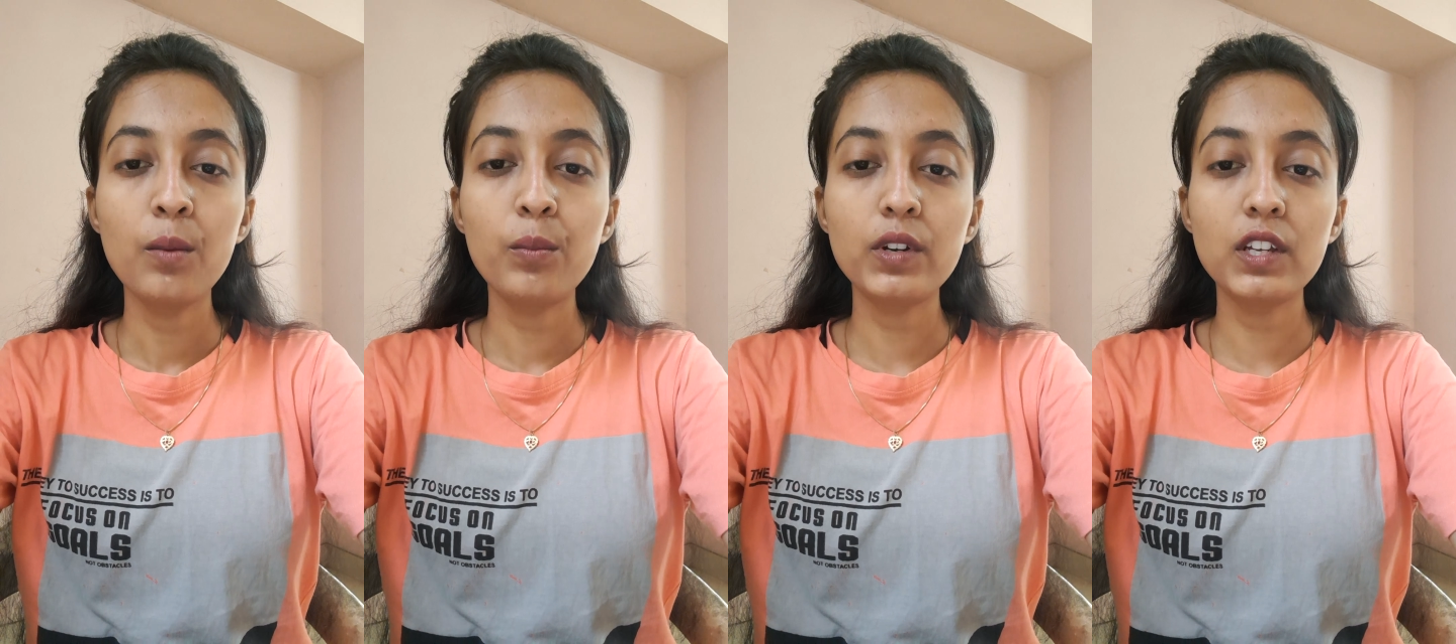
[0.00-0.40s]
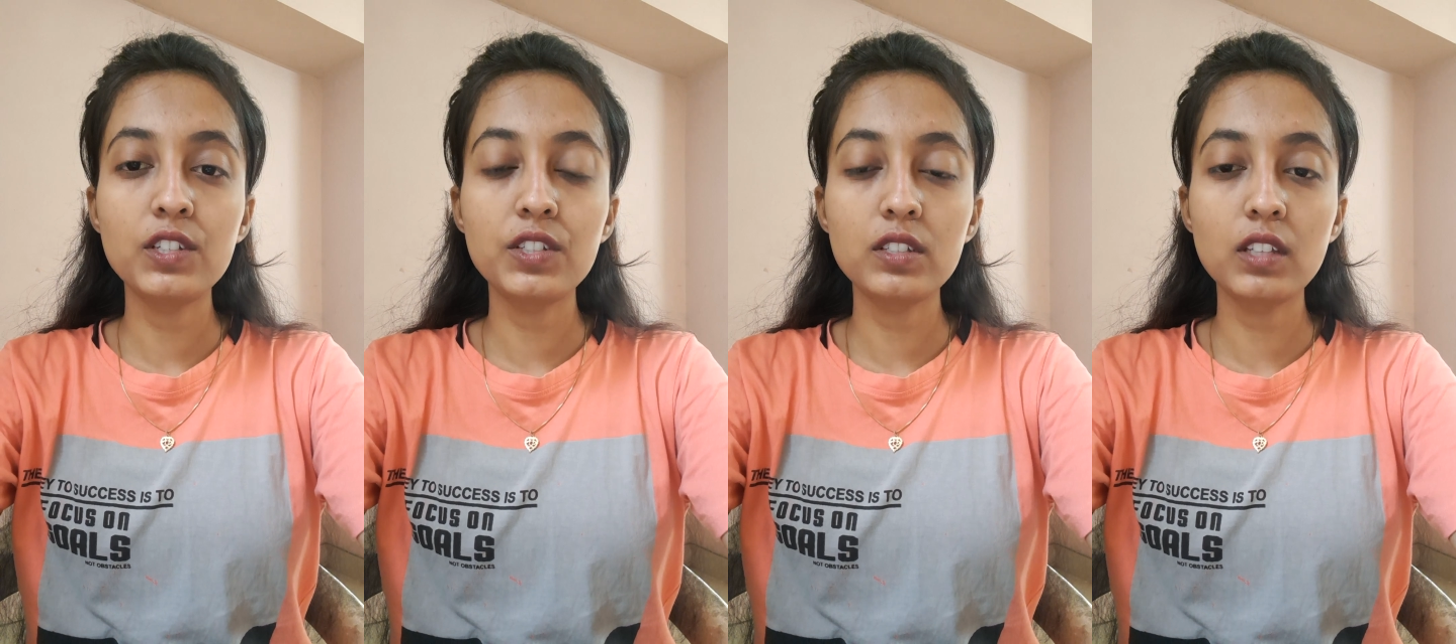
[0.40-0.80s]

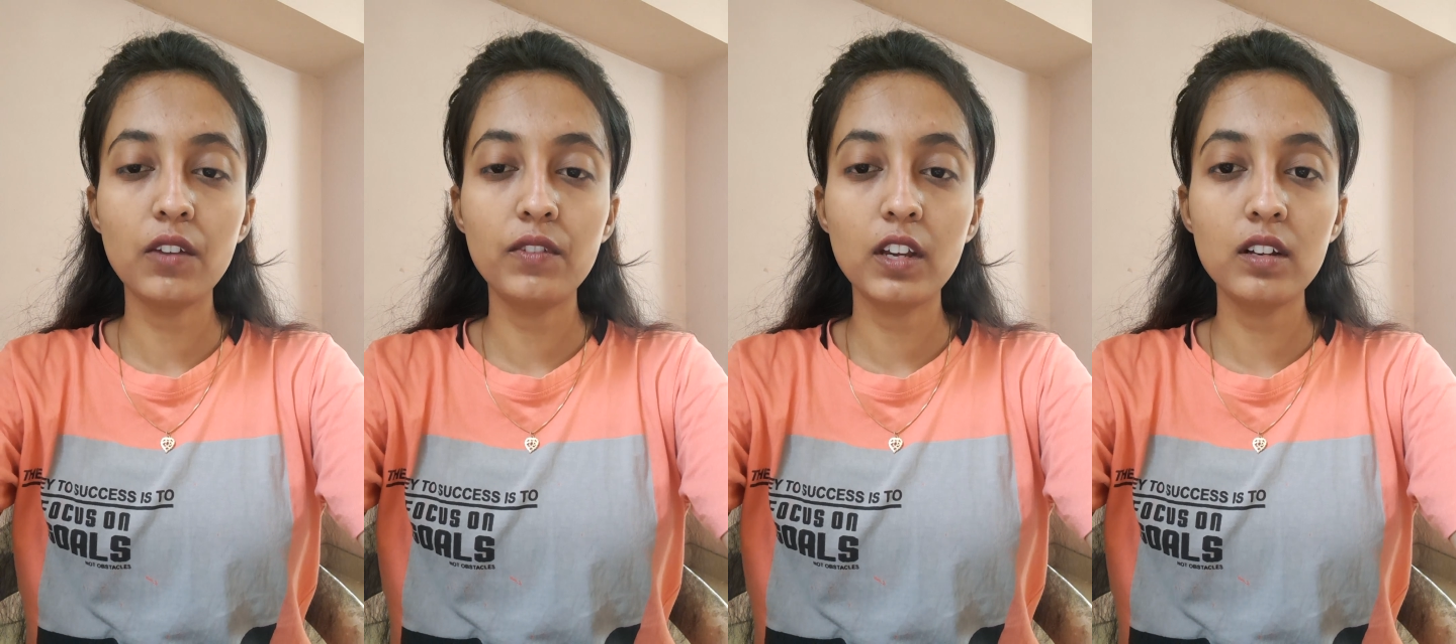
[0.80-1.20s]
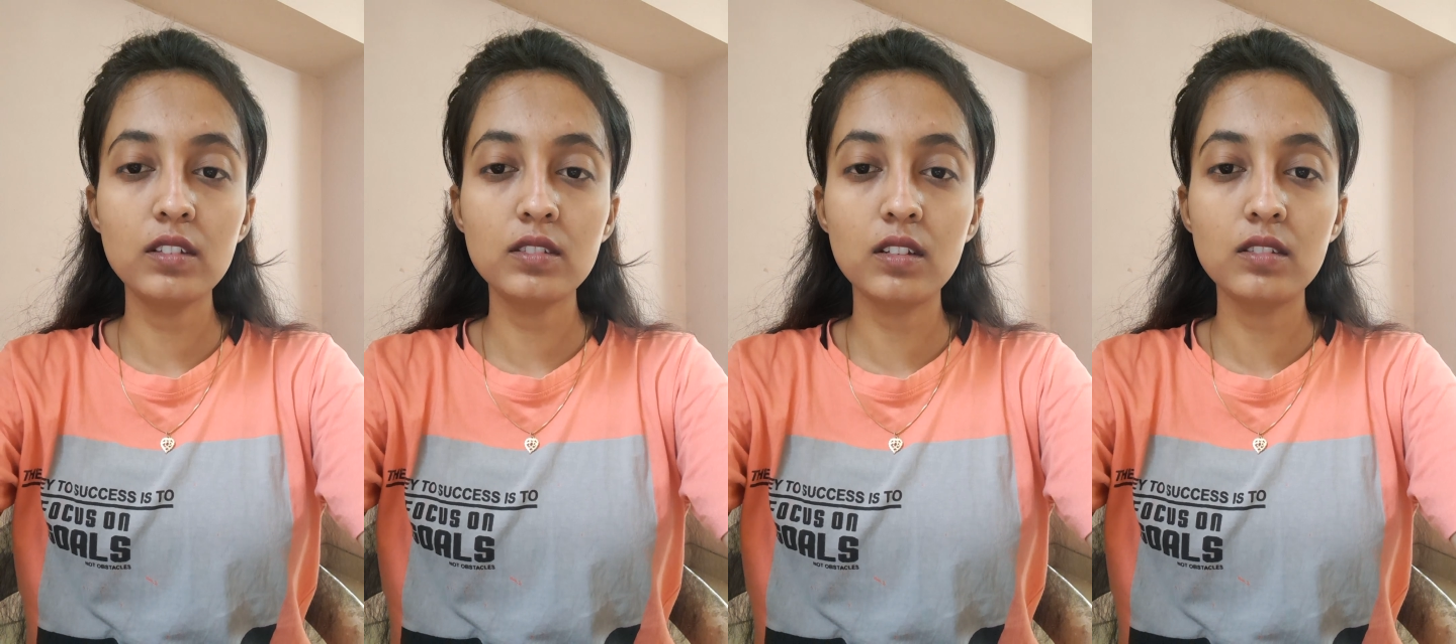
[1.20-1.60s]
potential safety
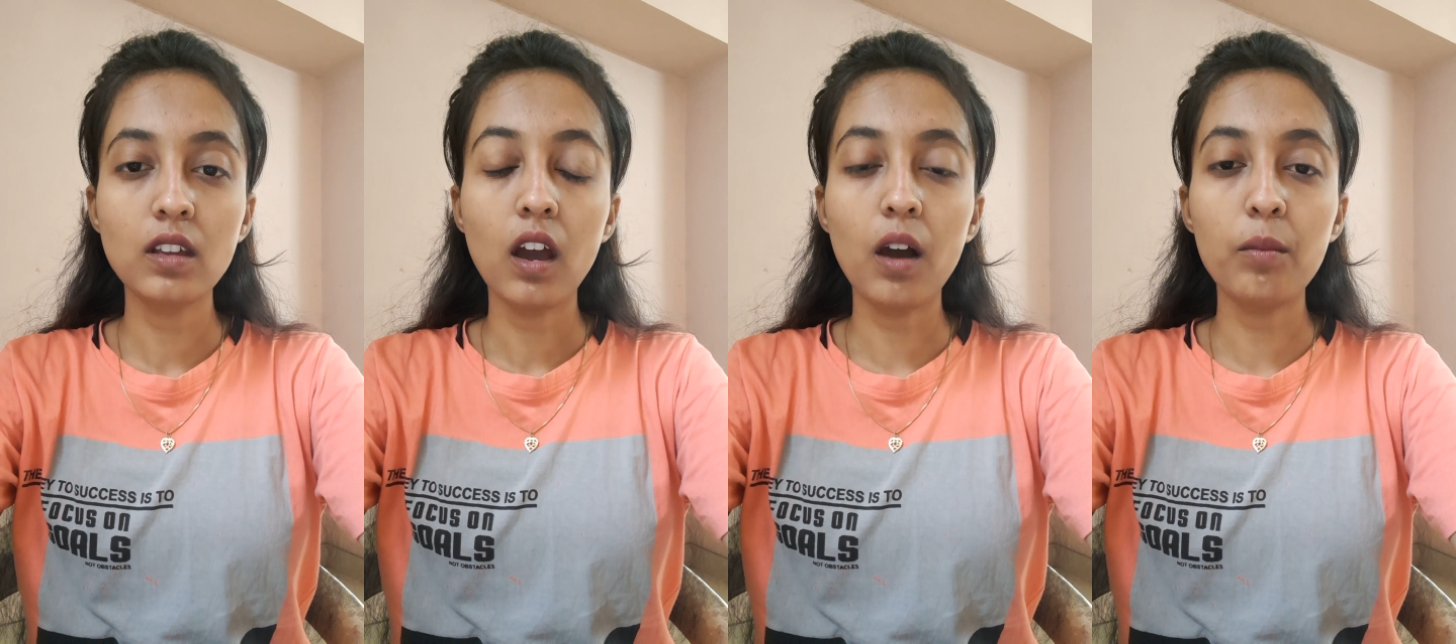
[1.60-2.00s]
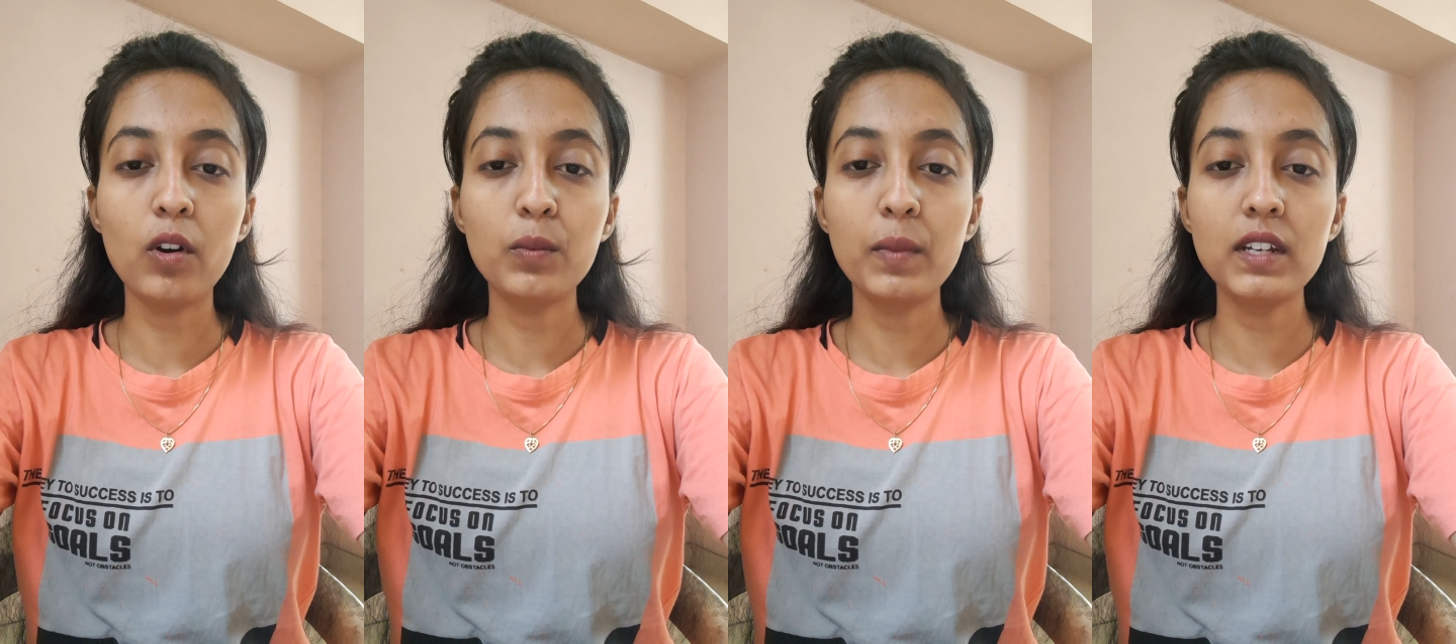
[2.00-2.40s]
concerns
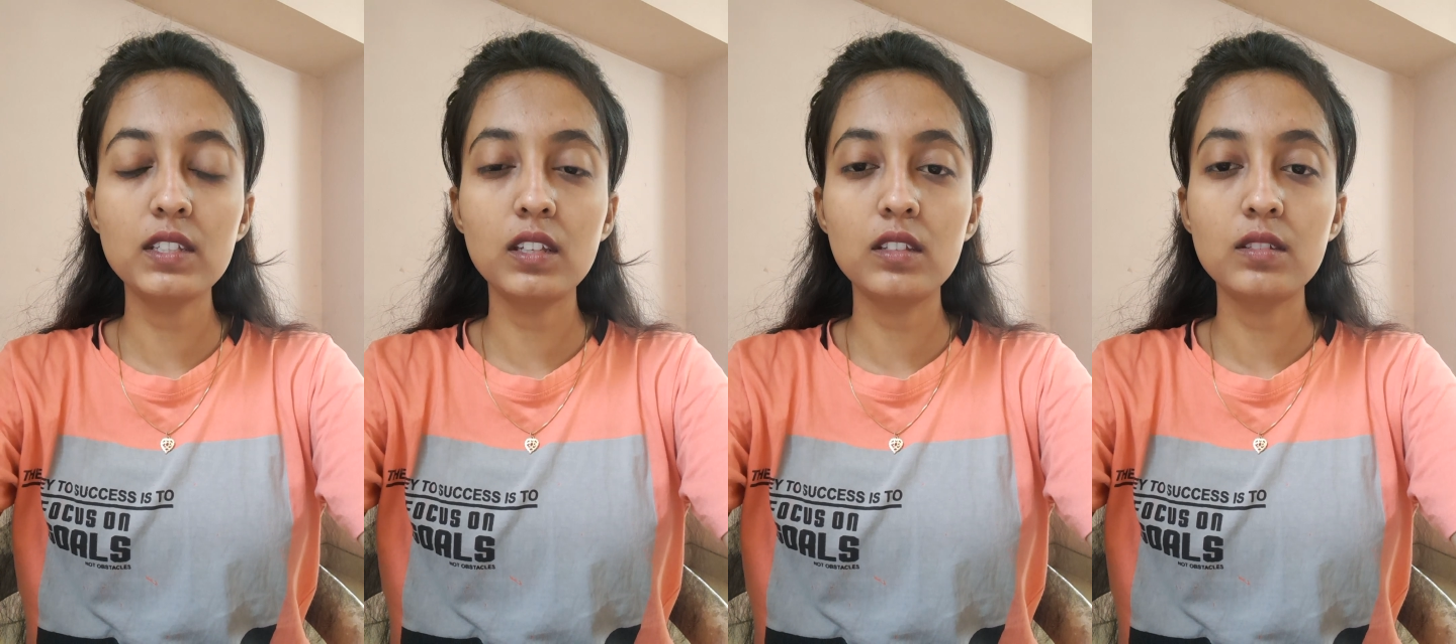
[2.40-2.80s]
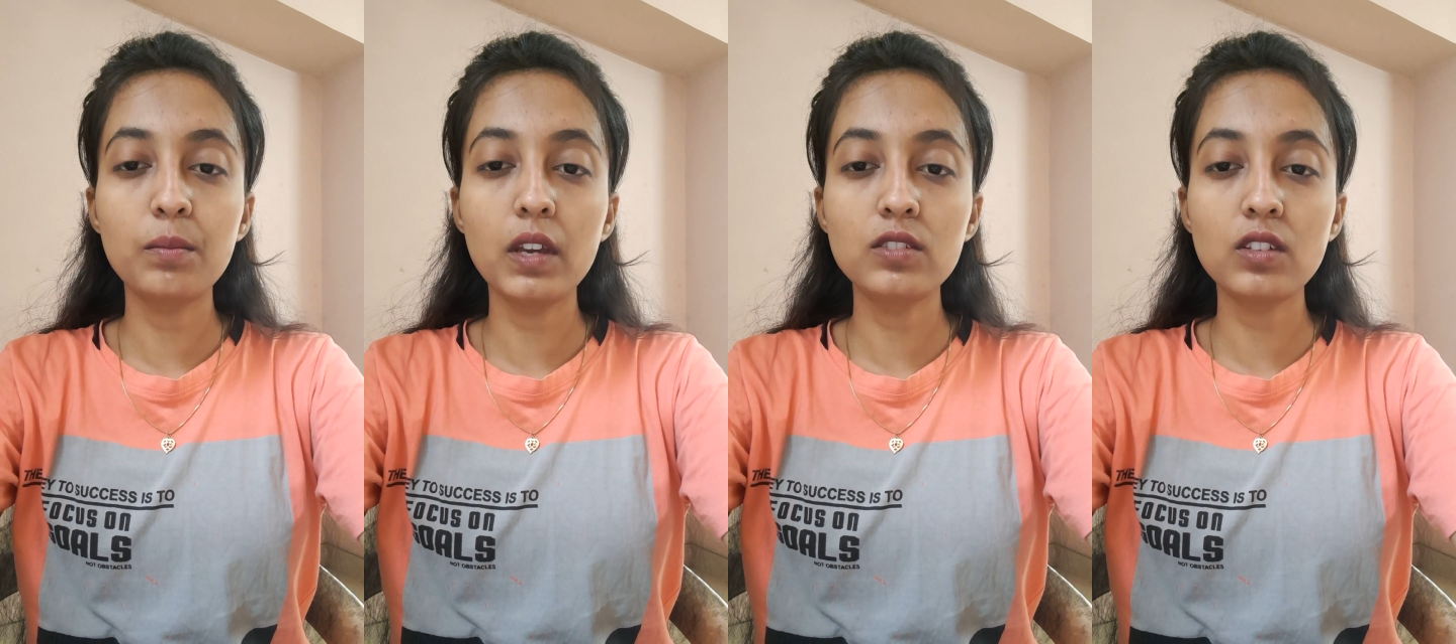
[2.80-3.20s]
about medicines
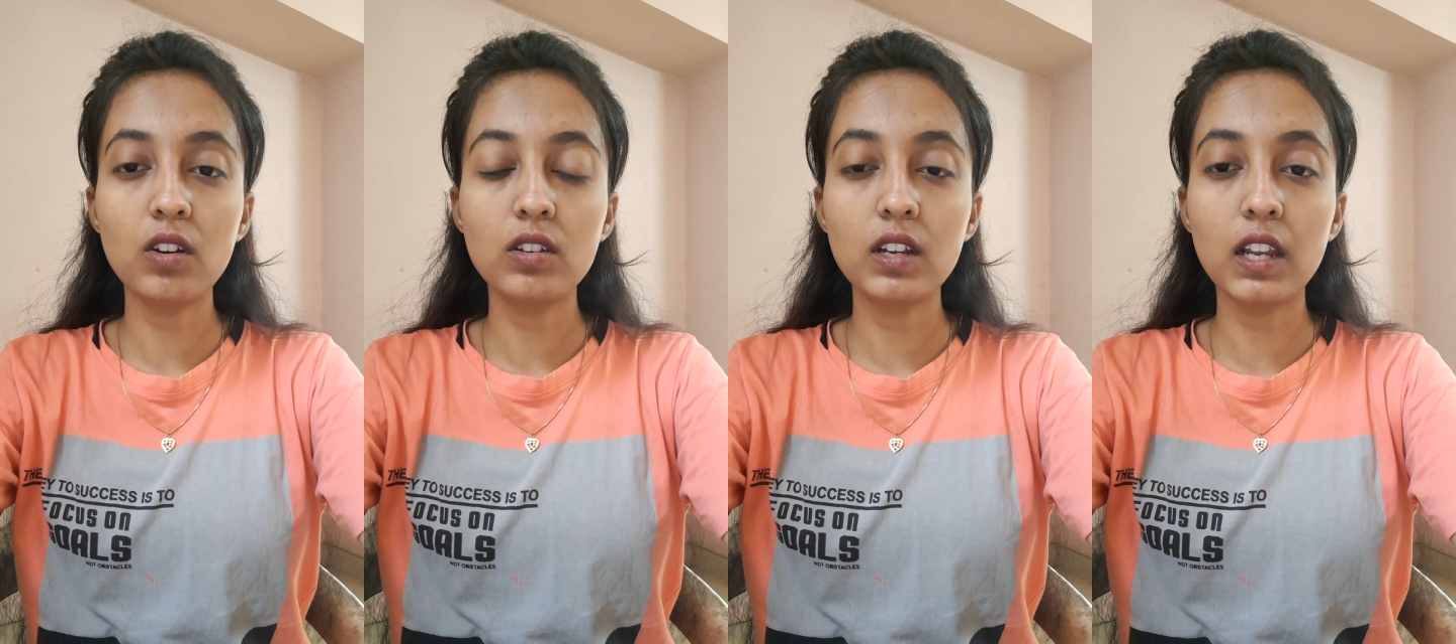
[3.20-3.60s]
based on